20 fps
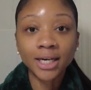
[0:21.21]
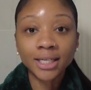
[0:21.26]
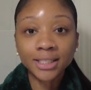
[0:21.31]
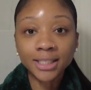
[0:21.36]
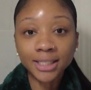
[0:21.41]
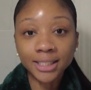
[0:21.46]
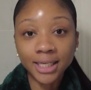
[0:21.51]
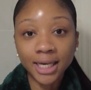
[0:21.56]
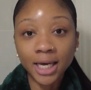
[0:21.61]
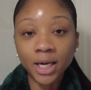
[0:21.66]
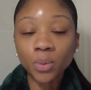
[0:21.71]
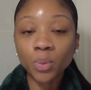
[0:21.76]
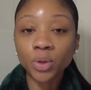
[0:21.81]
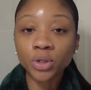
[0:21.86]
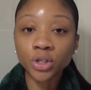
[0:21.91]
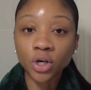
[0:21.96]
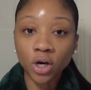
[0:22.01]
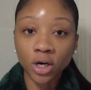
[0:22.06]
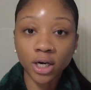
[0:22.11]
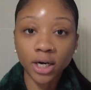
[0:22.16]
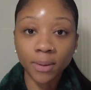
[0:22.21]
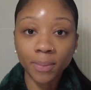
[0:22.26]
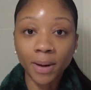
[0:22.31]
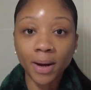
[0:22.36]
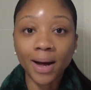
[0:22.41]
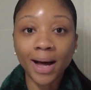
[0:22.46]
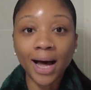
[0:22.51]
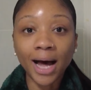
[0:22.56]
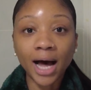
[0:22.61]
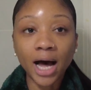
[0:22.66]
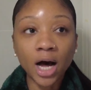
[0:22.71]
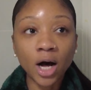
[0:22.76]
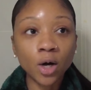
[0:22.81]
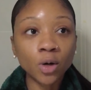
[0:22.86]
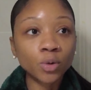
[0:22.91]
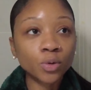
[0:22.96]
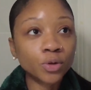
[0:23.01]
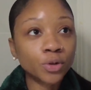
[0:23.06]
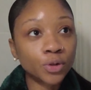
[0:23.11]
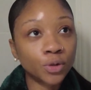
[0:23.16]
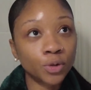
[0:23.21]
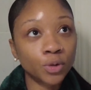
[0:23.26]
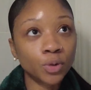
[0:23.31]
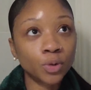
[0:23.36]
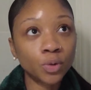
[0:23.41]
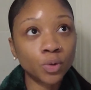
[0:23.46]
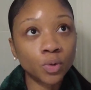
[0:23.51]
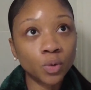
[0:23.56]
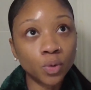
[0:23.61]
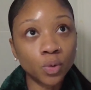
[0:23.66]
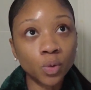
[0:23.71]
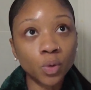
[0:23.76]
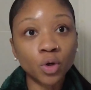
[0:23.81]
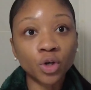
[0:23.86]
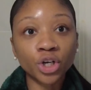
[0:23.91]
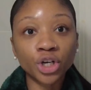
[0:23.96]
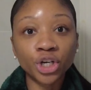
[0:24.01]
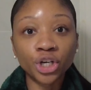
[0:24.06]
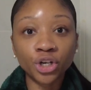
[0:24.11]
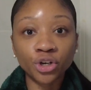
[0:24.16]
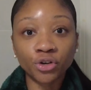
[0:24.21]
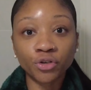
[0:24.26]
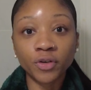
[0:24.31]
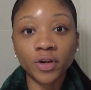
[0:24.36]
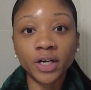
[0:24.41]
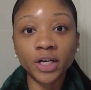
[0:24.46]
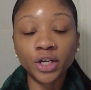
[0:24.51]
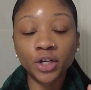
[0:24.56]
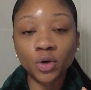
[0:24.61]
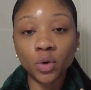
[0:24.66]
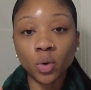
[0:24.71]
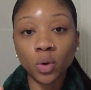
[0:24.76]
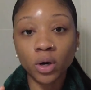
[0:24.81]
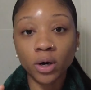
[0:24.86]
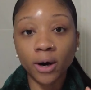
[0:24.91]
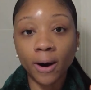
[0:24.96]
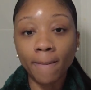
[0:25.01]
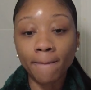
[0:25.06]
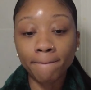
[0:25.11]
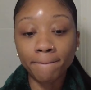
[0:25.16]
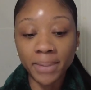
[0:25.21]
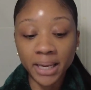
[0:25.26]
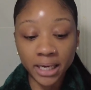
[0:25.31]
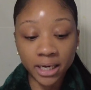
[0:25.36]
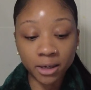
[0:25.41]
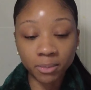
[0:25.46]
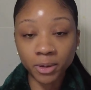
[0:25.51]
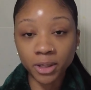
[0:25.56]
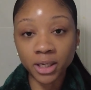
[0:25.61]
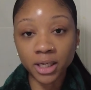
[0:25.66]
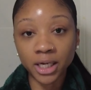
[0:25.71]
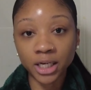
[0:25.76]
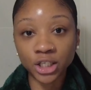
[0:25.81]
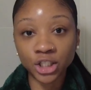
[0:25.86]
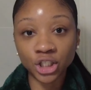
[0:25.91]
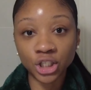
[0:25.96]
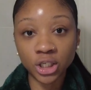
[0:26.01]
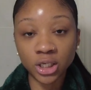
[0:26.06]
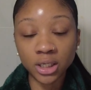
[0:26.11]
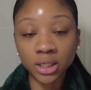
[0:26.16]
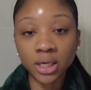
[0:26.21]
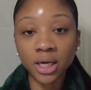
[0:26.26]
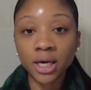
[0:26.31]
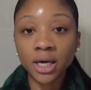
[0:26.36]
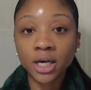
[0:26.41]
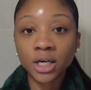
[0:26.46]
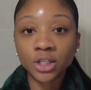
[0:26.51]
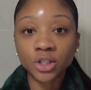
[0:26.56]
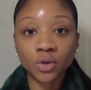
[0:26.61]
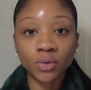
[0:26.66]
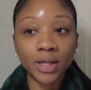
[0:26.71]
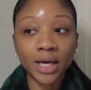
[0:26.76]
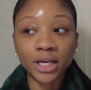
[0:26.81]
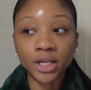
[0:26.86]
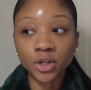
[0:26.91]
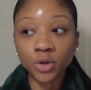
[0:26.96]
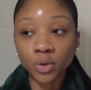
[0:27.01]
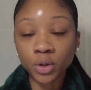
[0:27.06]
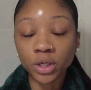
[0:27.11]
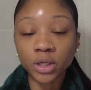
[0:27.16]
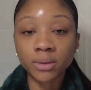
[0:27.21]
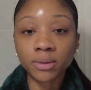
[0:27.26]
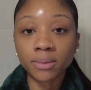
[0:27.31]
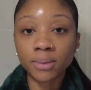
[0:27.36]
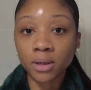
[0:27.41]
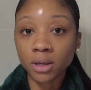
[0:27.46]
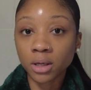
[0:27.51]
Today, we're talking about how to curate your makeup collection so that you can